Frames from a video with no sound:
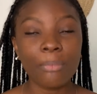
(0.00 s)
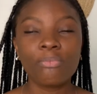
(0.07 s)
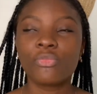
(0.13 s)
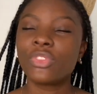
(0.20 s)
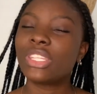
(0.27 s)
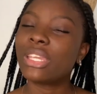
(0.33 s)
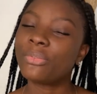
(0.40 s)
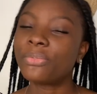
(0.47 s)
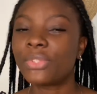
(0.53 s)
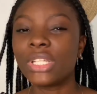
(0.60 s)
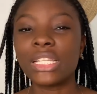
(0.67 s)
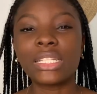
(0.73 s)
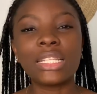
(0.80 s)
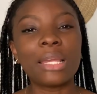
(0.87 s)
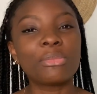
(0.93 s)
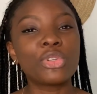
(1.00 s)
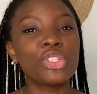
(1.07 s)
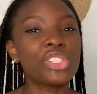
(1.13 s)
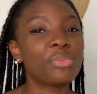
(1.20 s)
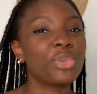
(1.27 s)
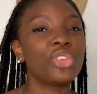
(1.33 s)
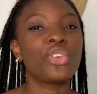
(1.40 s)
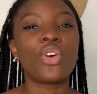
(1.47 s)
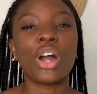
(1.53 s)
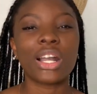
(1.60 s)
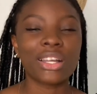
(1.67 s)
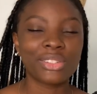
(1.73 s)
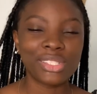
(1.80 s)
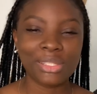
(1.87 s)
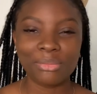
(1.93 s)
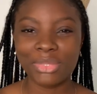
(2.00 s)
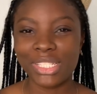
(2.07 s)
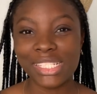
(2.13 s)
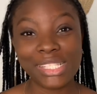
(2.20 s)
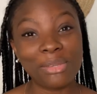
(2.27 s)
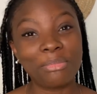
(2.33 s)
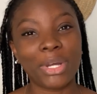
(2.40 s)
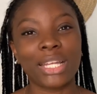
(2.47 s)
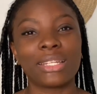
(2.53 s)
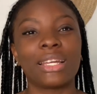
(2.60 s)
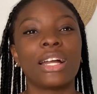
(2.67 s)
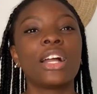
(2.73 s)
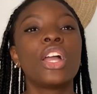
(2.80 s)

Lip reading: Definitely, I'm going to be your accountability partner.